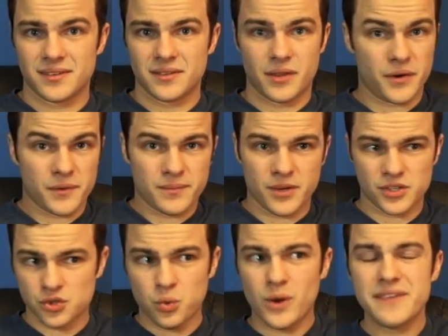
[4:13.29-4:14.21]
They're, they're
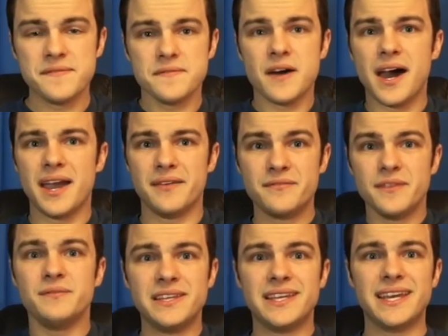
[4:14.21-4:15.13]
25,
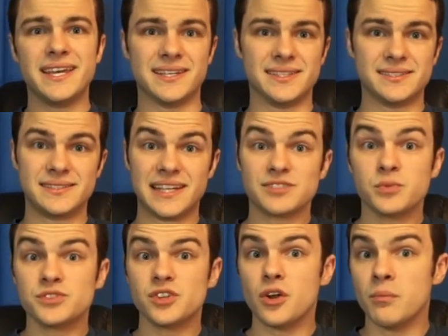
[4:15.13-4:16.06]
50 gigs. That's
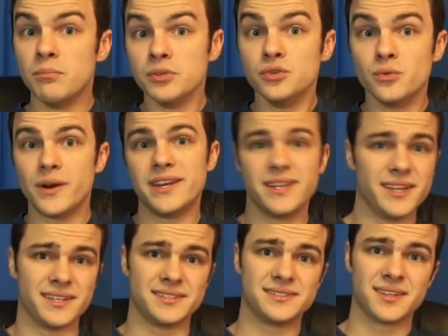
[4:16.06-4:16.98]
what's on a Blu-ray
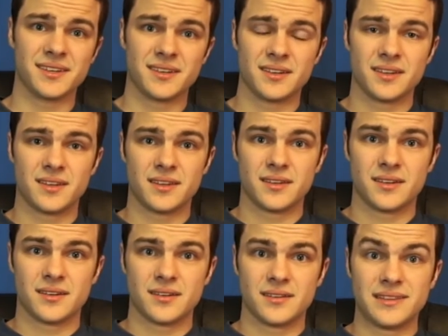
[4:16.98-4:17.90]
disc.
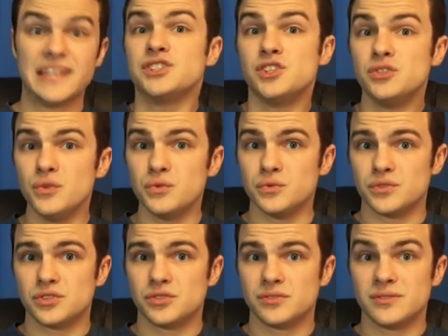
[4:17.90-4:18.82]
That's
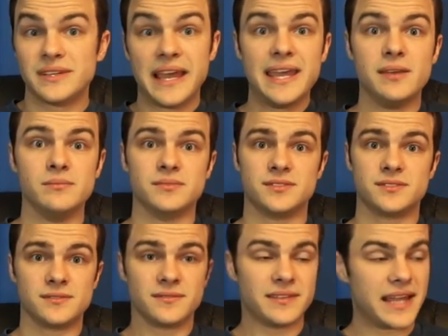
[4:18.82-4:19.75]
huge.
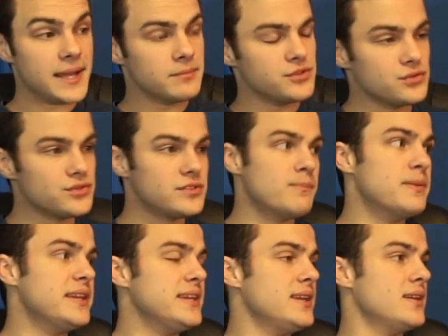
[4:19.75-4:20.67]
Games. Games used to
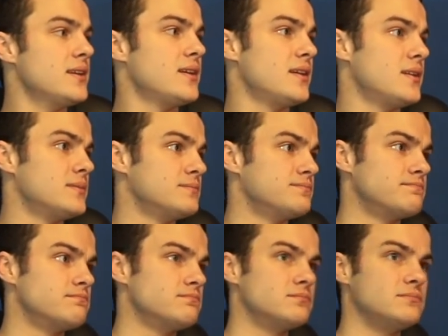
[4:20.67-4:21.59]
be,
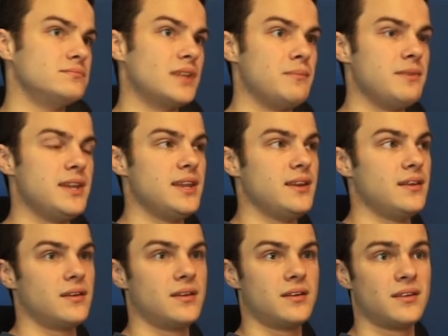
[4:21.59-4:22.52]
I
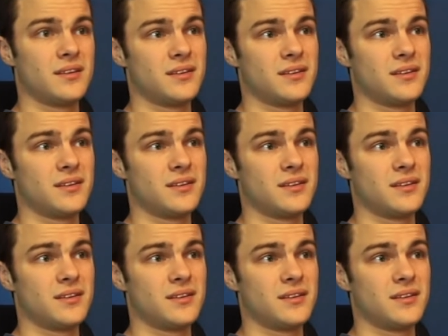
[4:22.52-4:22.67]
mean,